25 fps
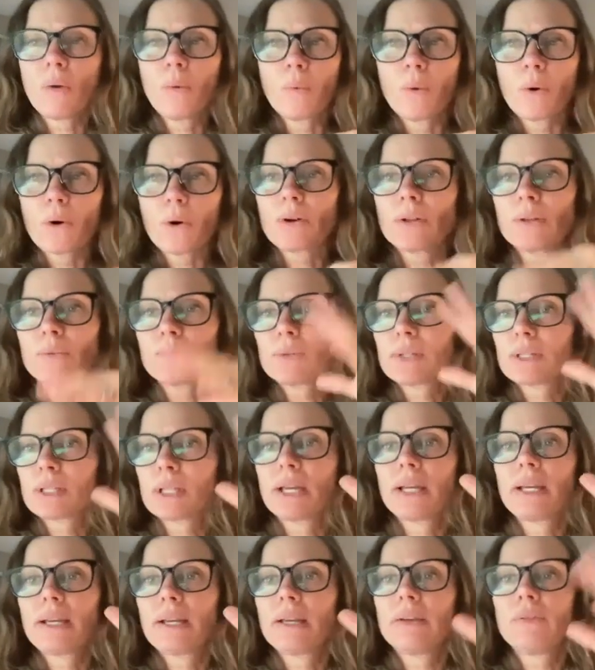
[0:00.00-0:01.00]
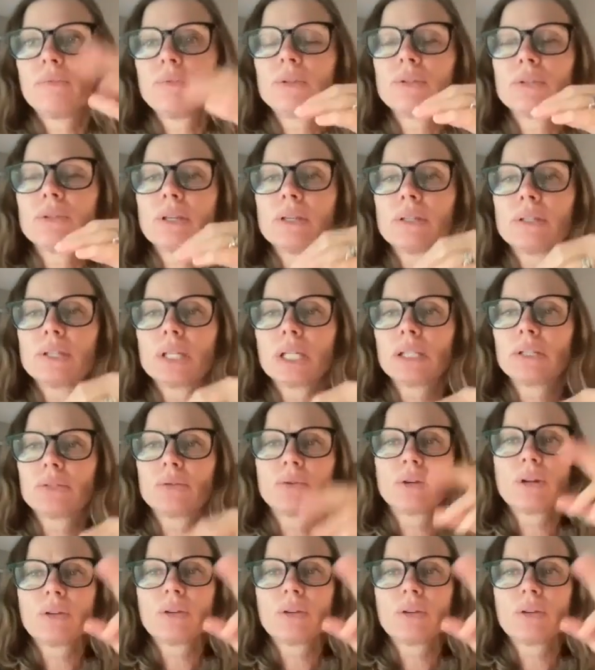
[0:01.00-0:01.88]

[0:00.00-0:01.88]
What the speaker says: My whole world was like, it was